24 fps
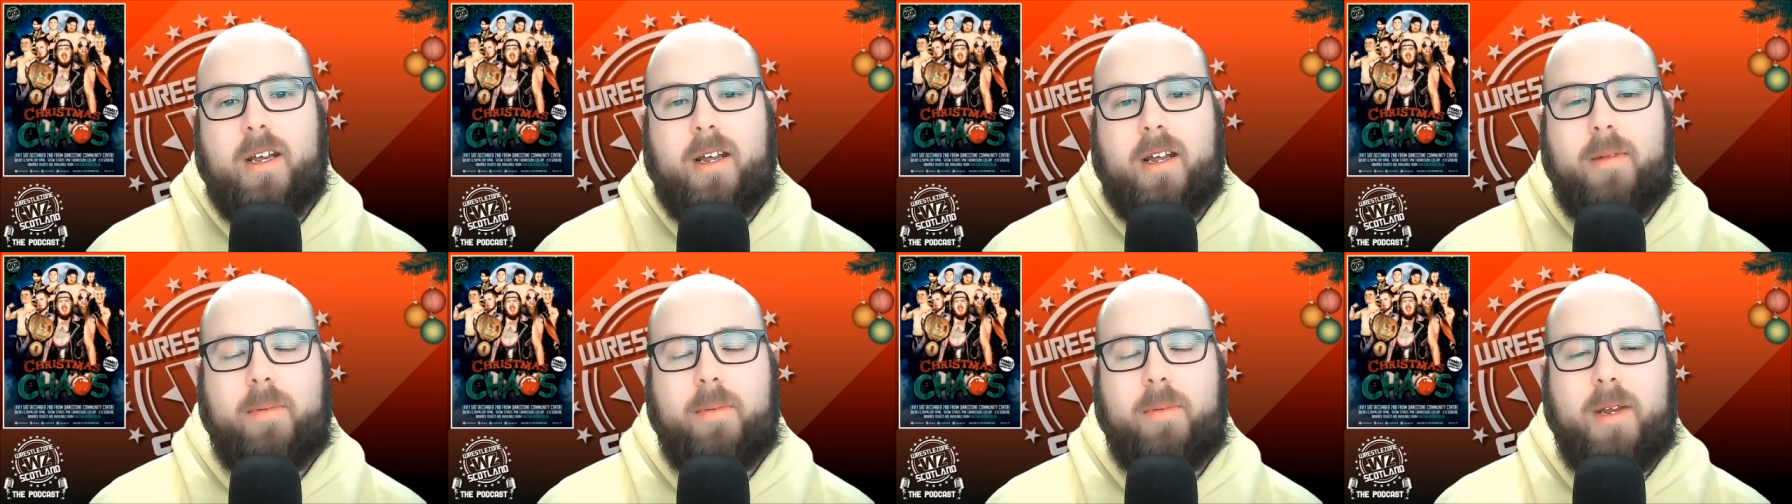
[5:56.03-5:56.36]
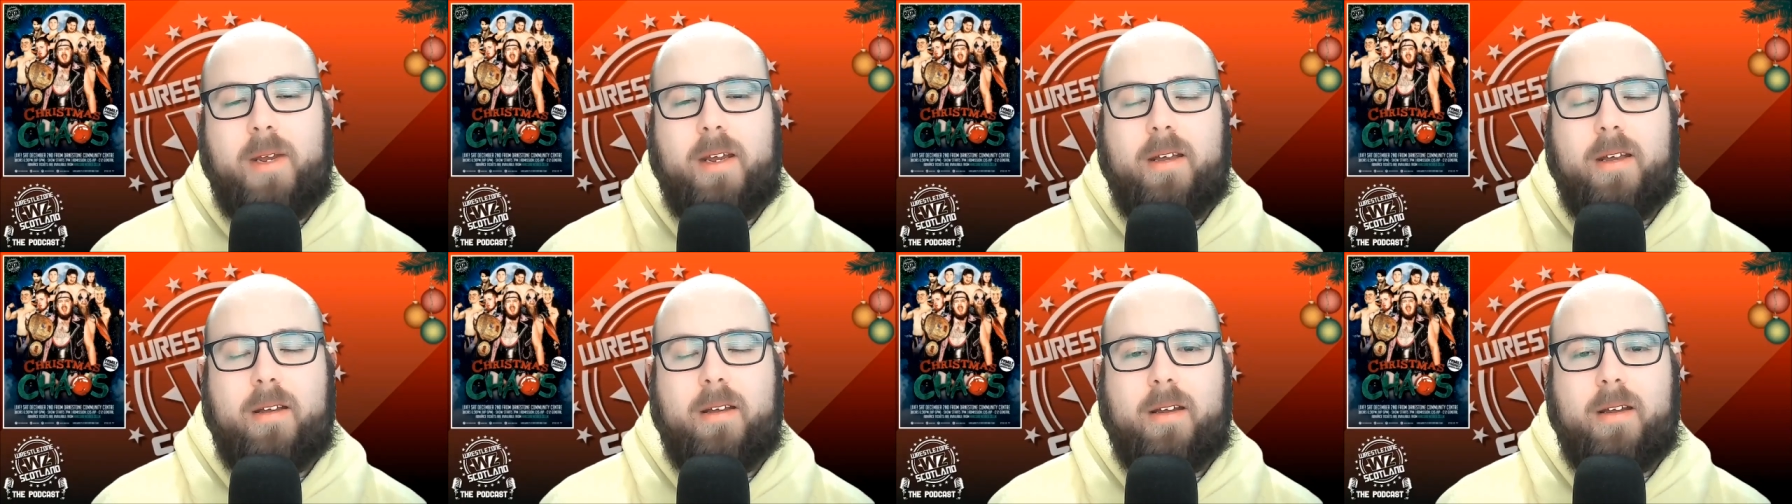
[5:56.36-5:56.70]

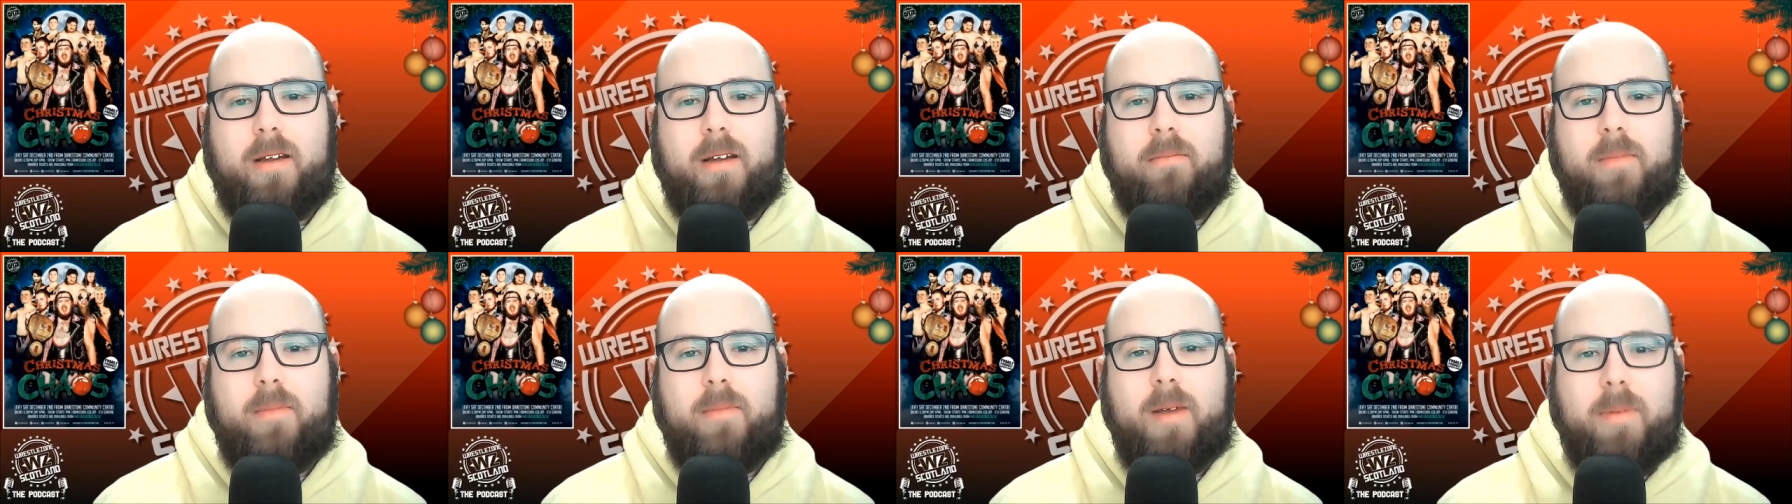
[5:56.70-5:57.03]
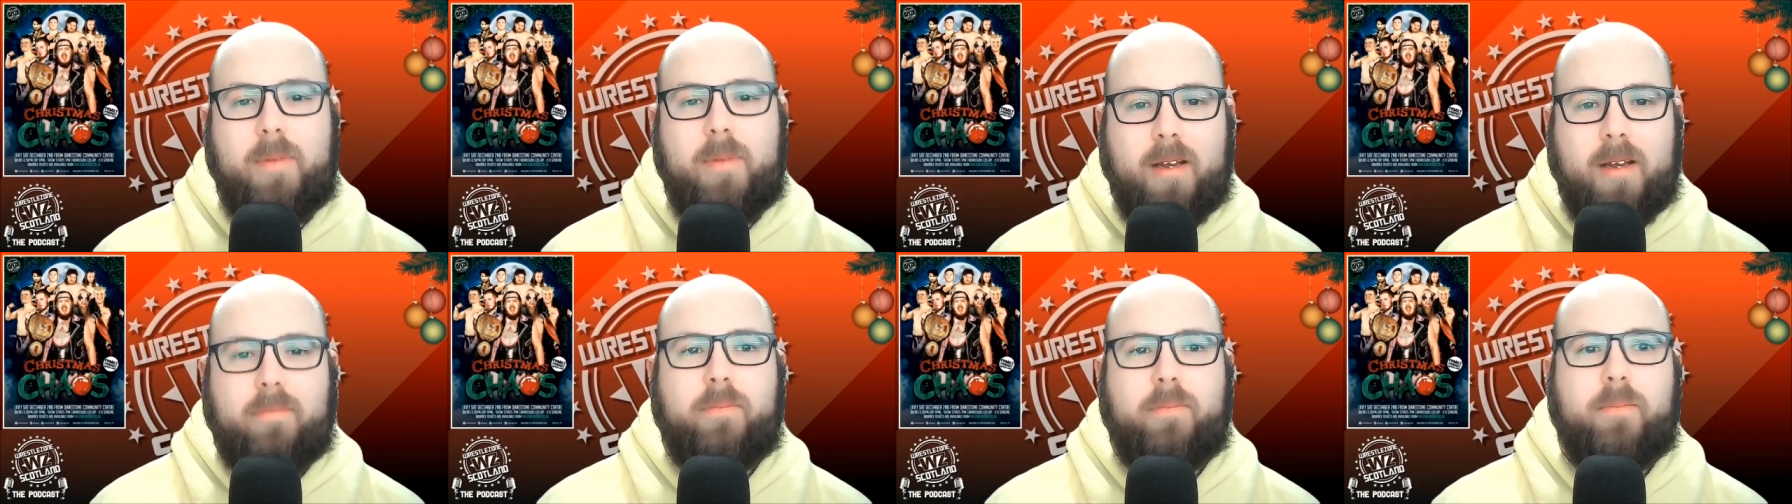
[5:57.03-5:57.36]
Maybe,
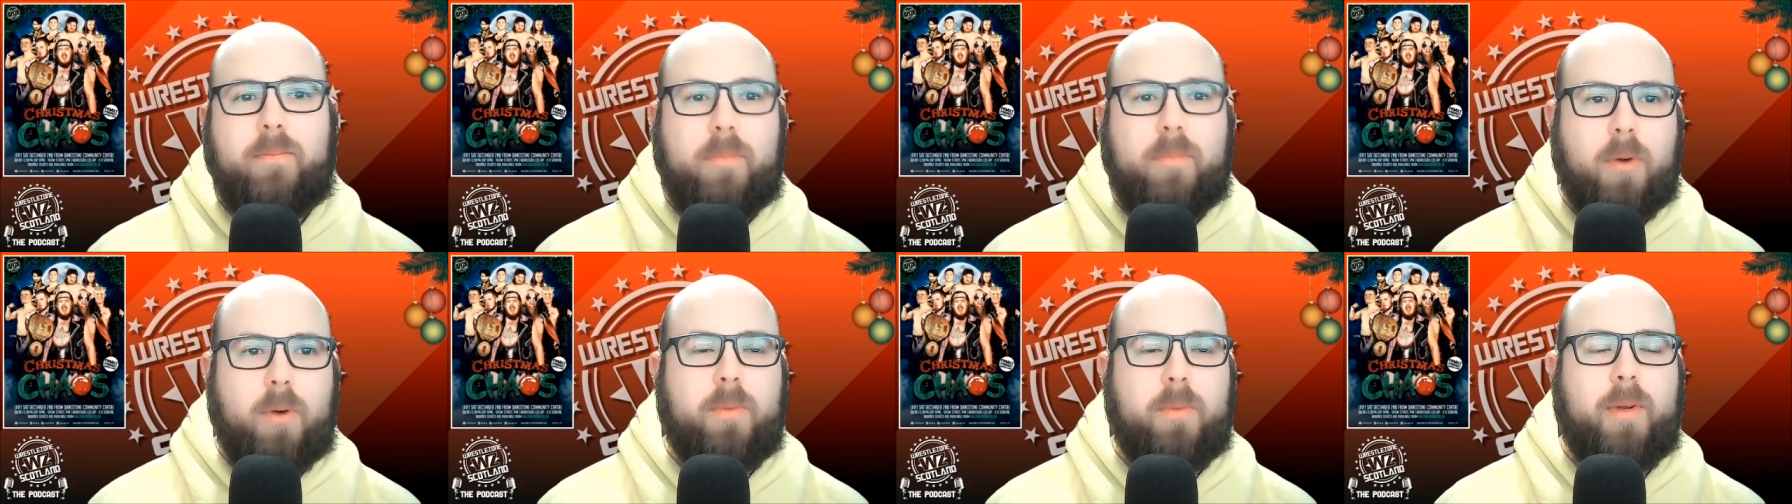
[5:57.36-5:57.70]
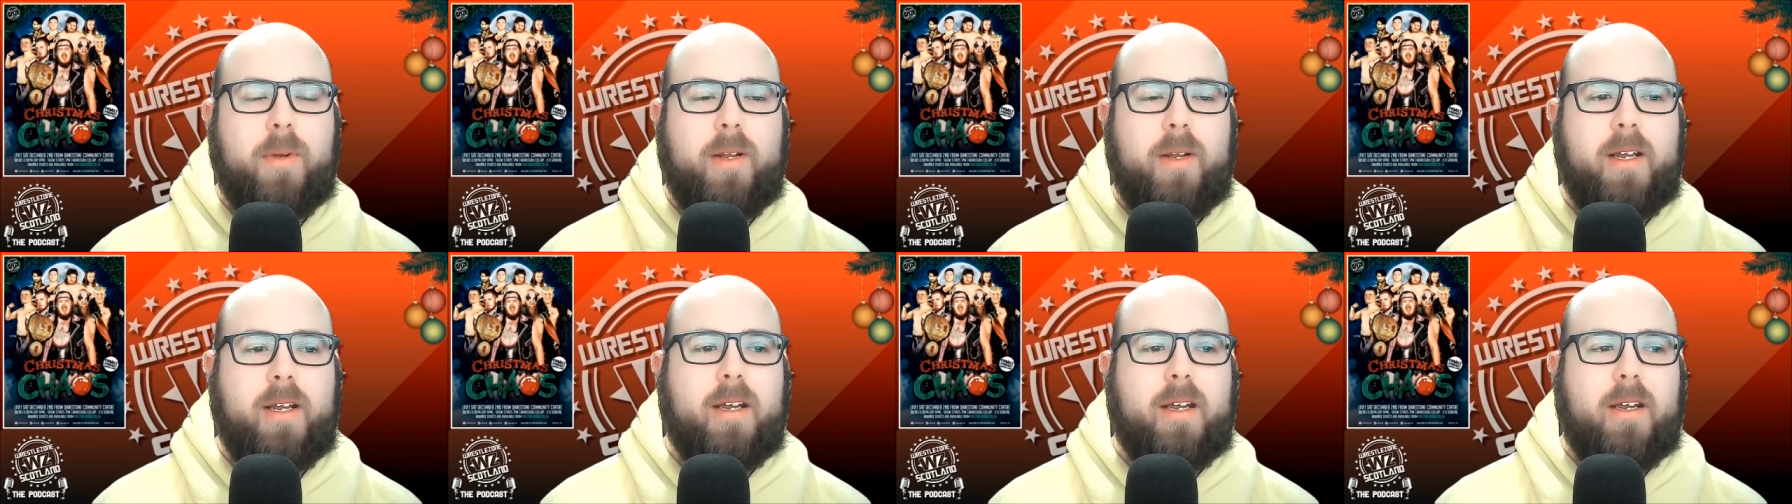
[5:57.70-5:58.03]
maybe,
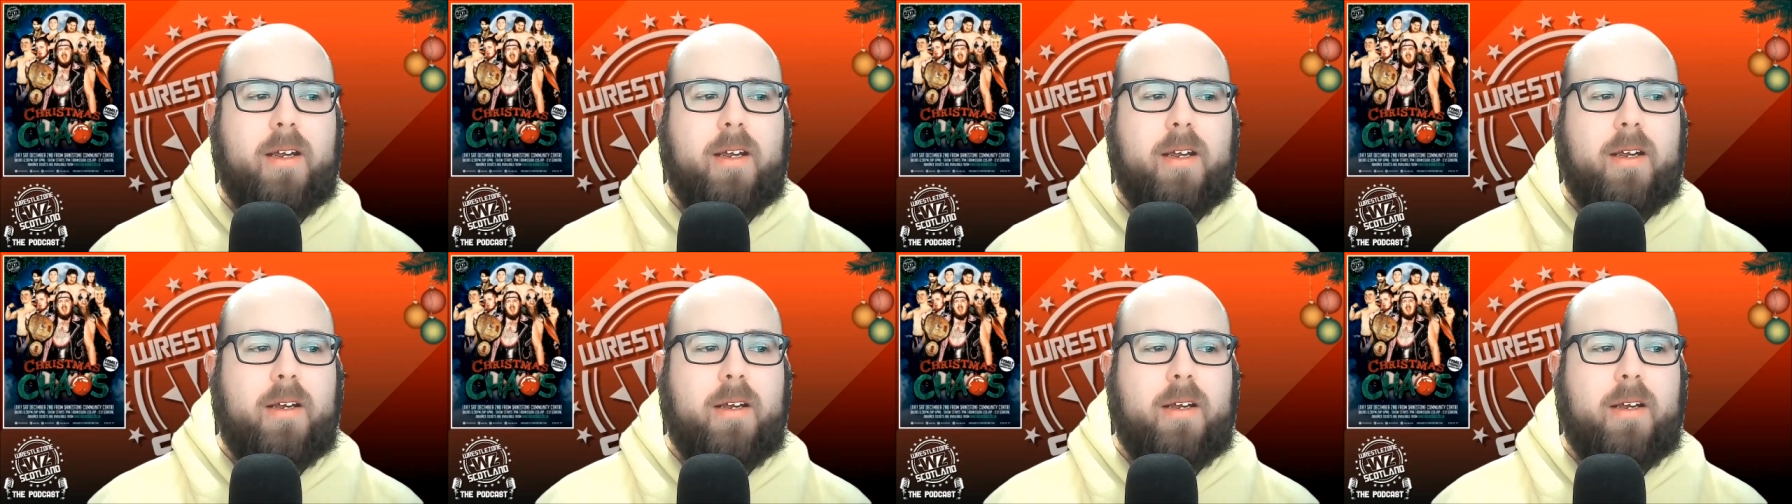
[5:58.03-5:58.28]
probably.